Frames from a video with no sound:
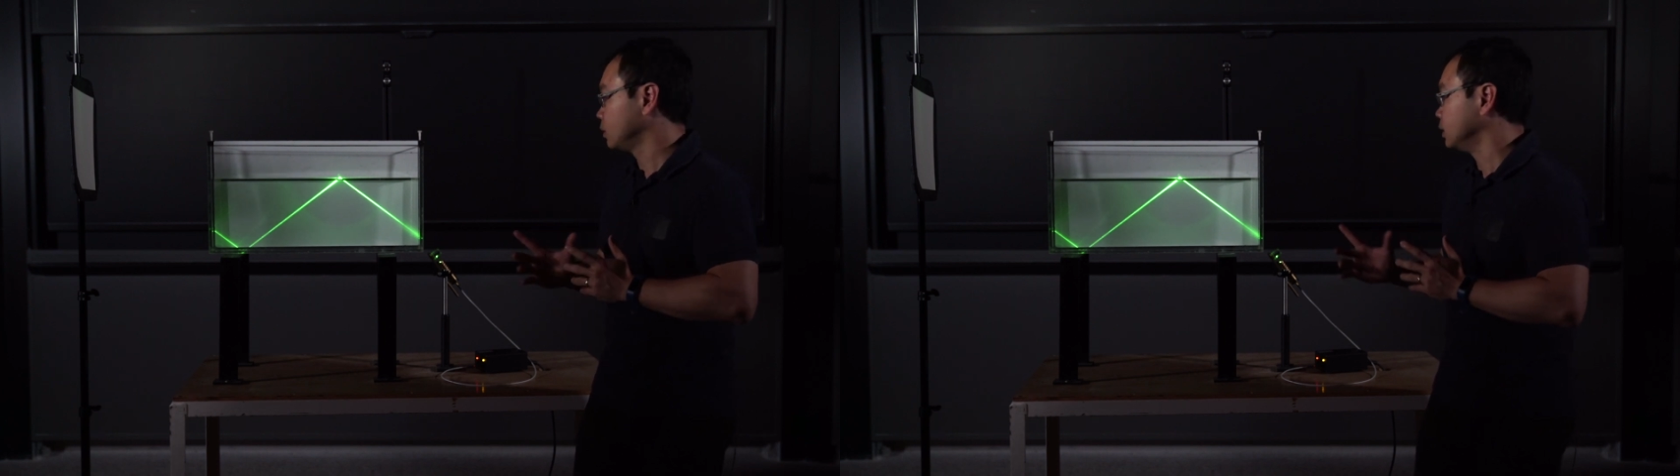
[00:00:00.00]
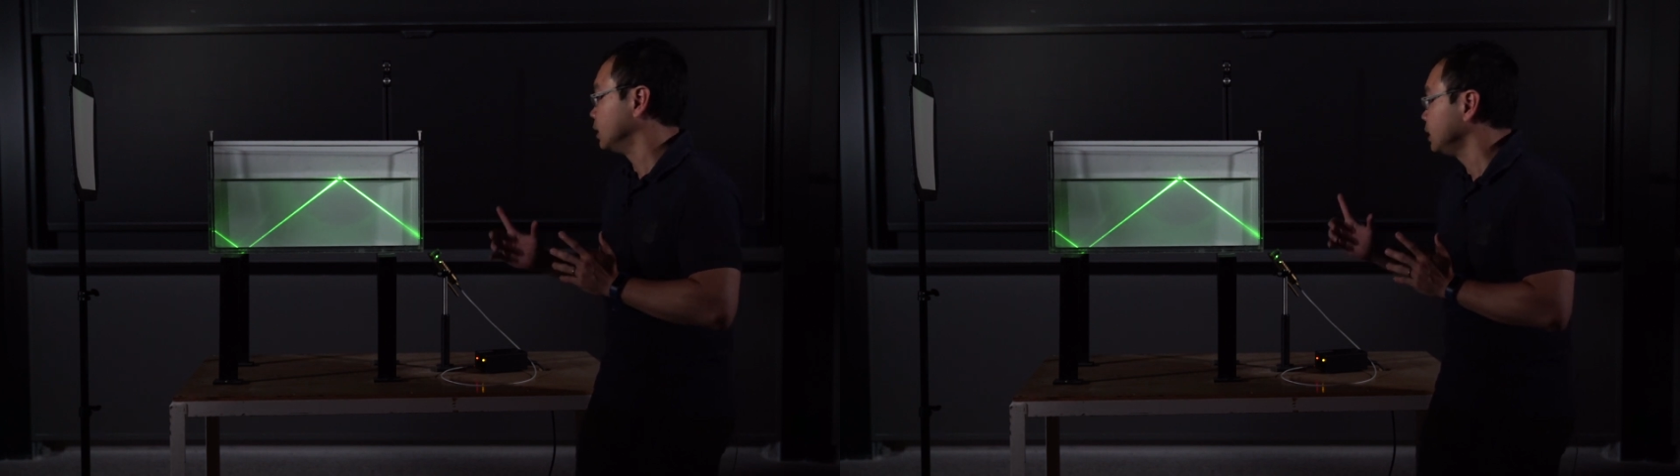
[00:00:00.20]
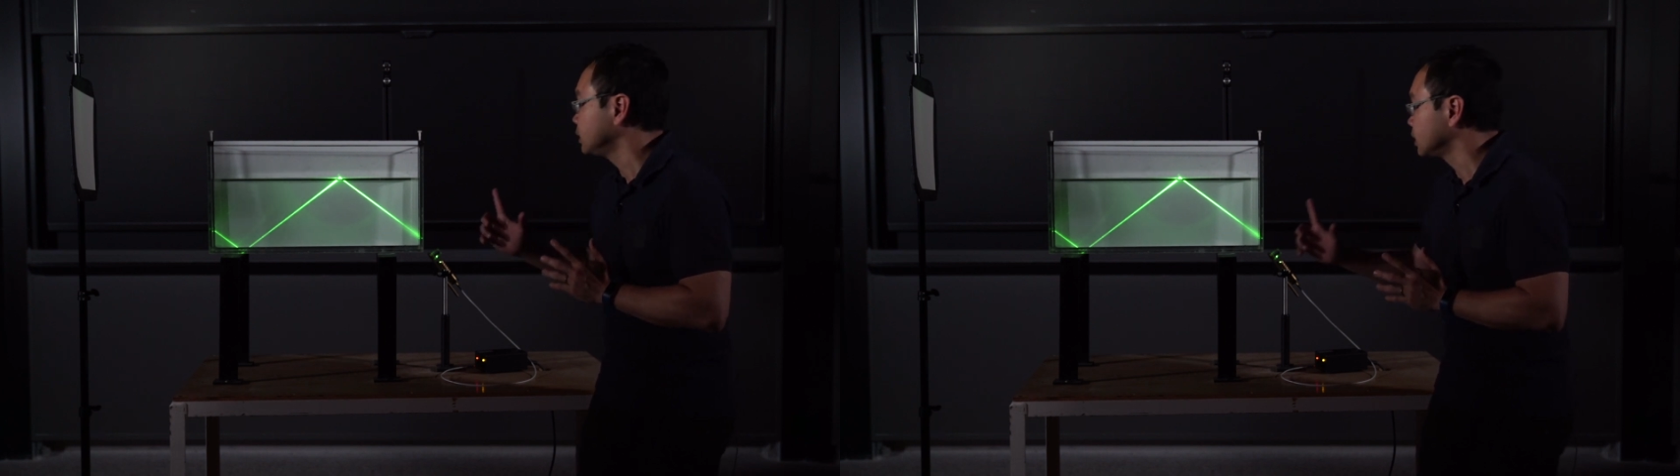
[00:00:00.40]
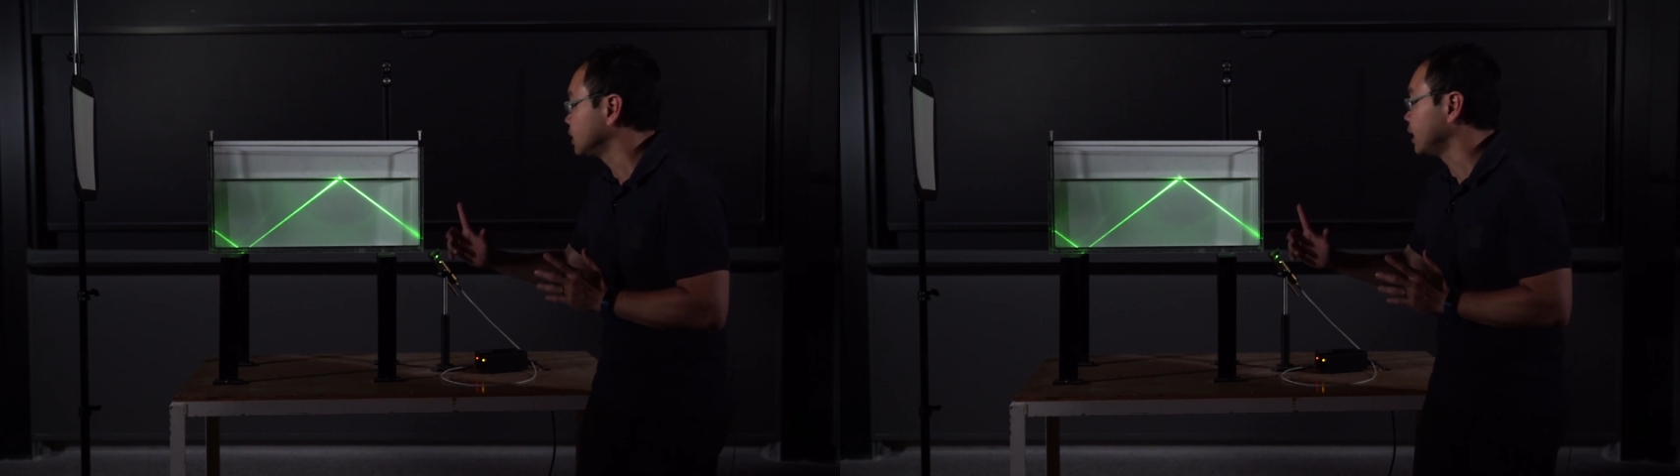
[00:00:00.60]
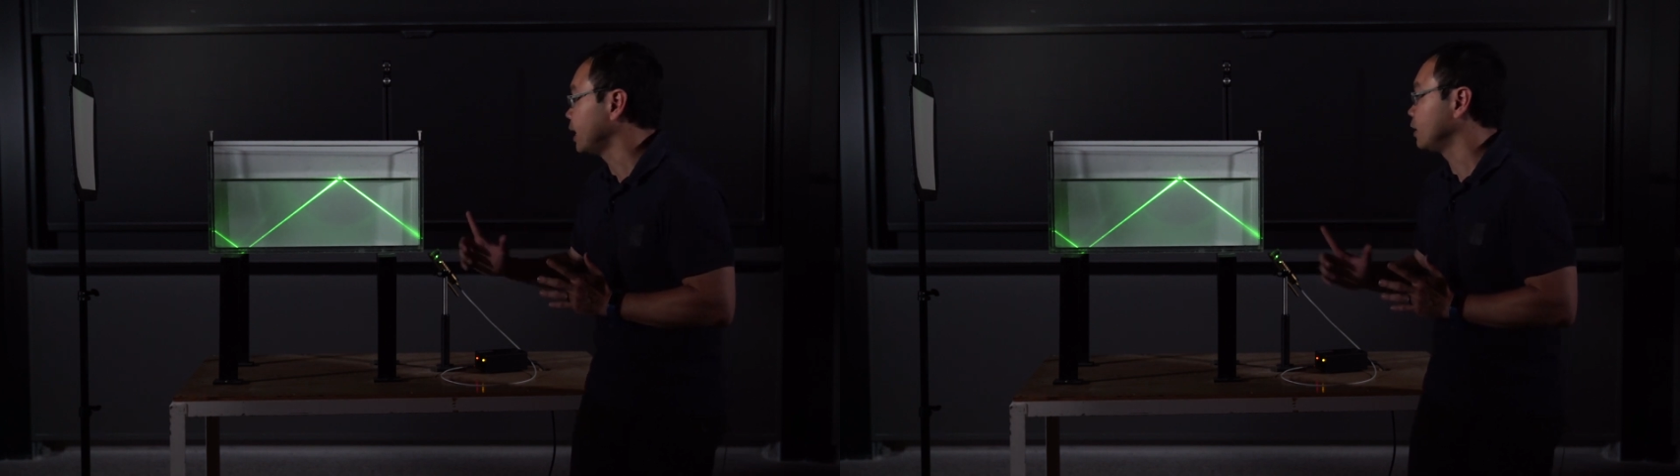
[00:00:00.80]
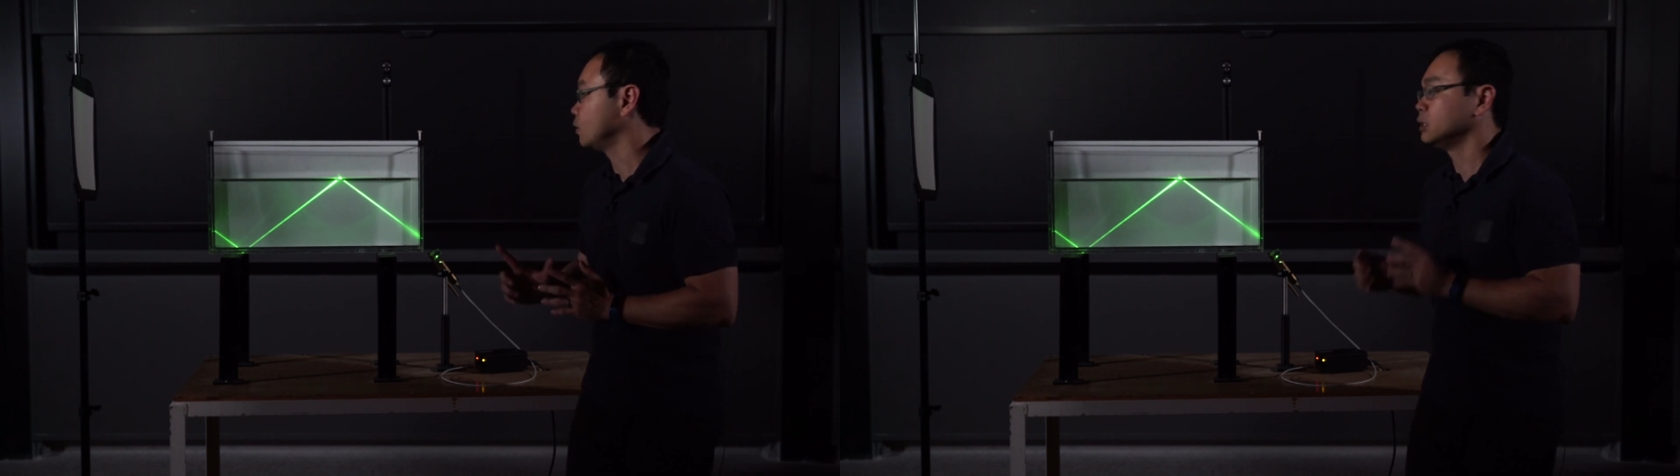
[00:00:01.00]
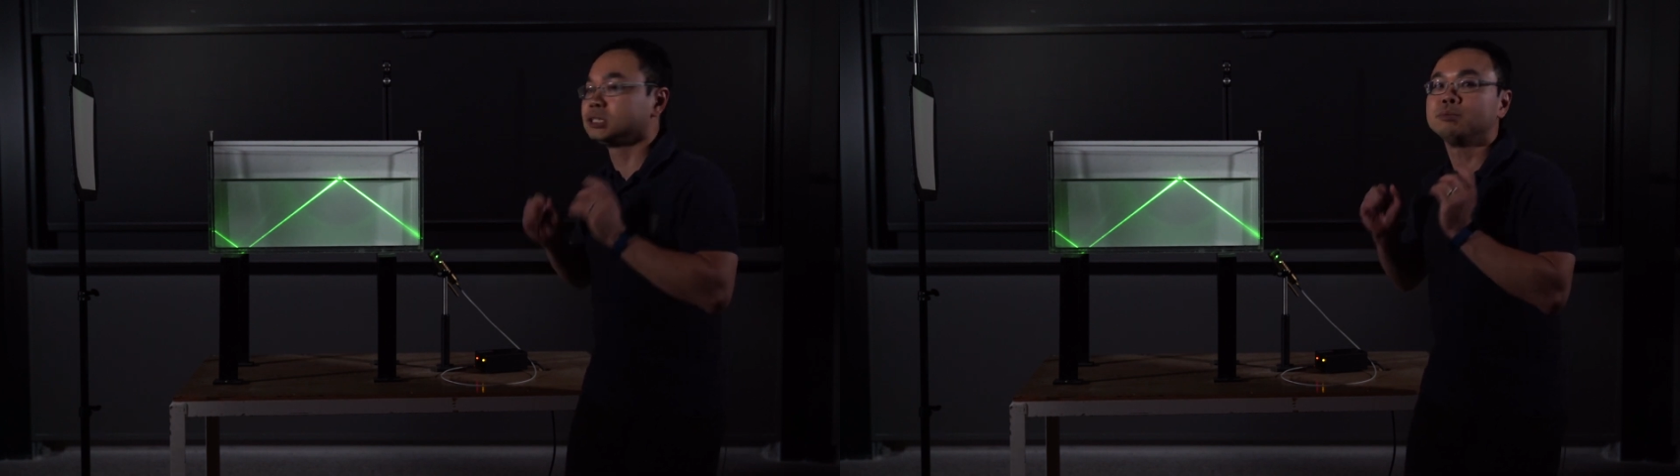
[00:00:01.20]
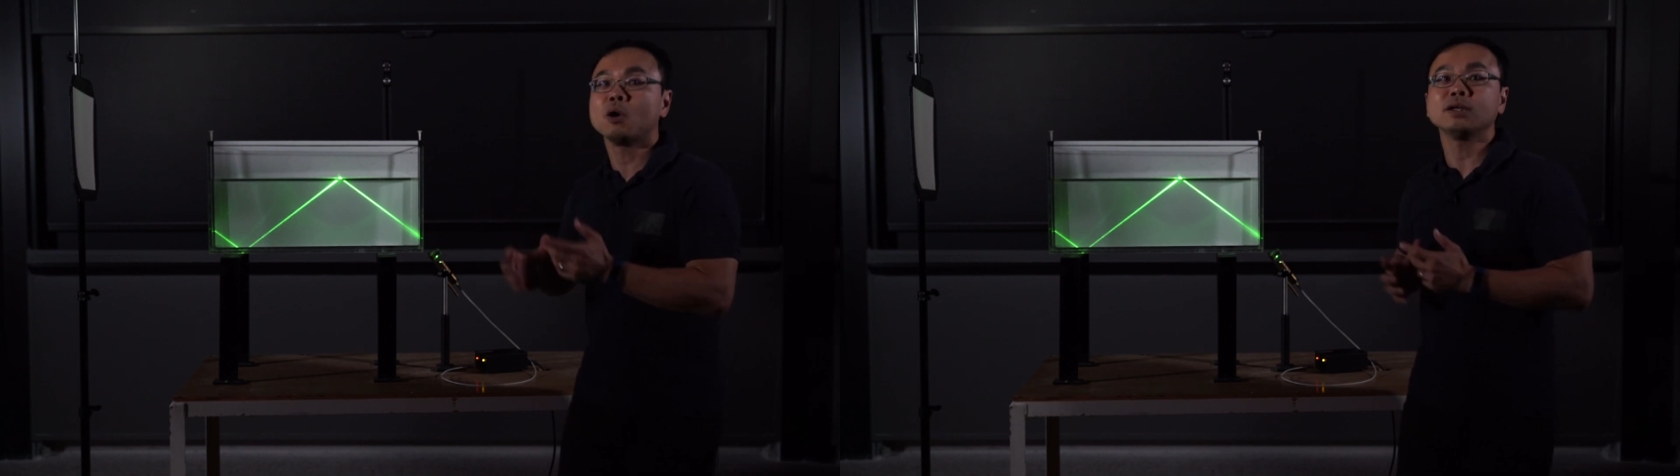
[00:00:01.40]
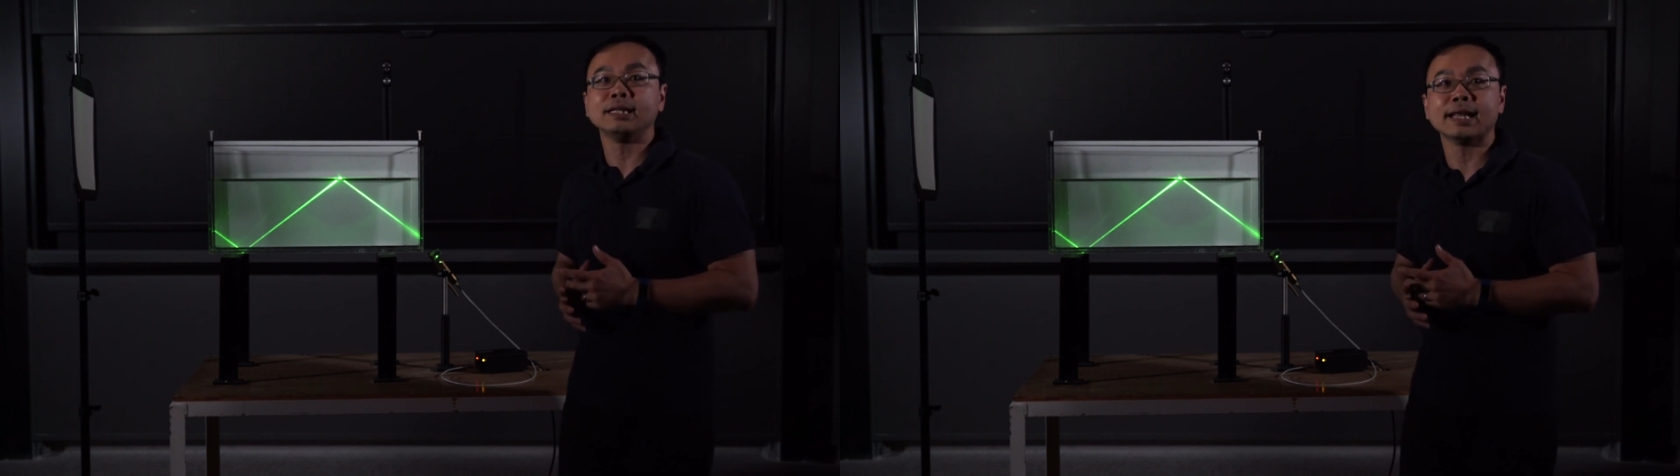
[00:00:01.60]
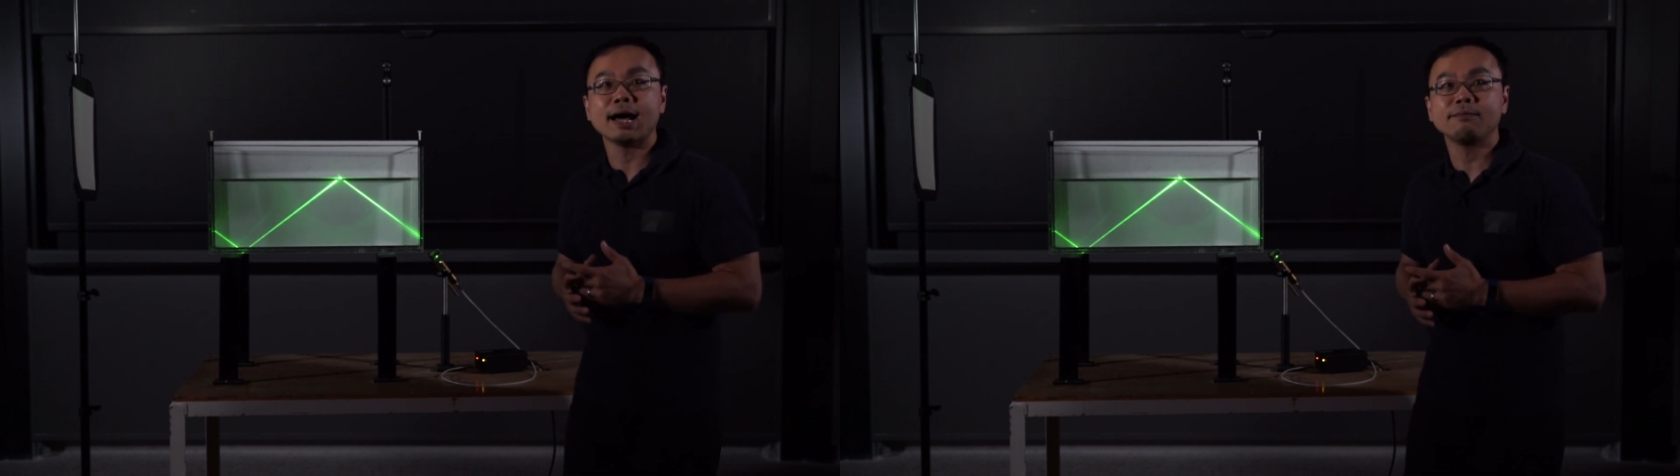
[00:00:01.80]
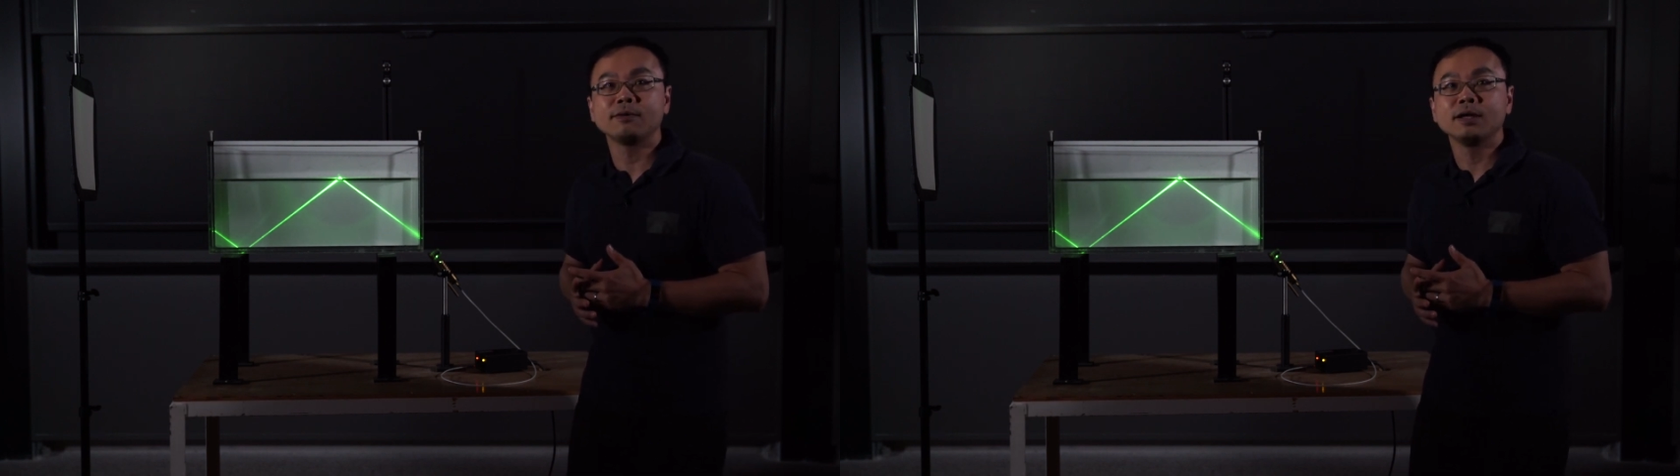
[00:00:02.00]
the incident angle is small enough,